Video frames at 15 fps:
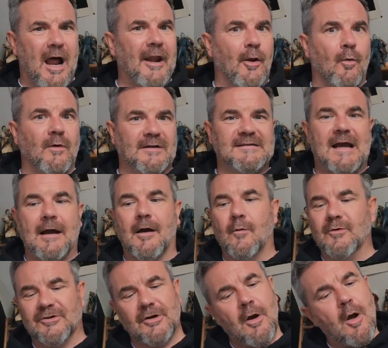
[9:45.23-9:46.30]
I know what a
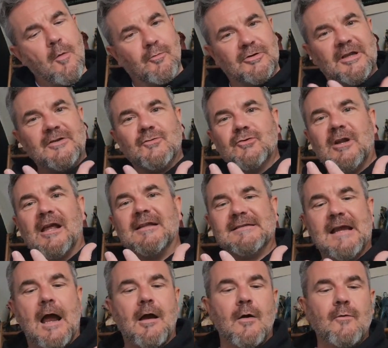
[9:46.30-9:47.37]
taco is. But this was like a
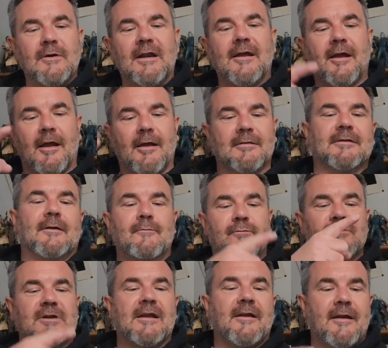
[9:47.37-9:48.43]
taco in like it
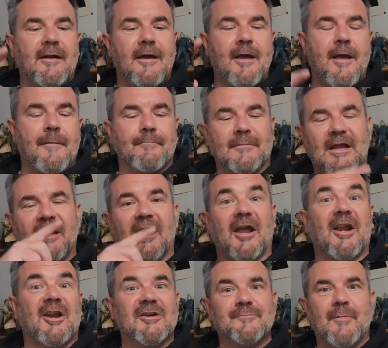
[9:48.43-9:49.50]
was like a
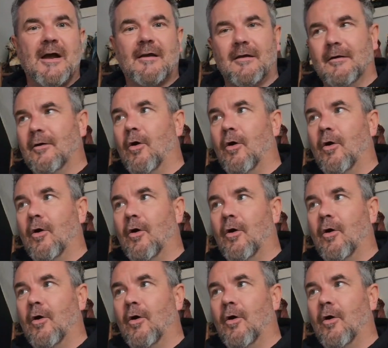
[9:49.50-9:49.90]
crisp bag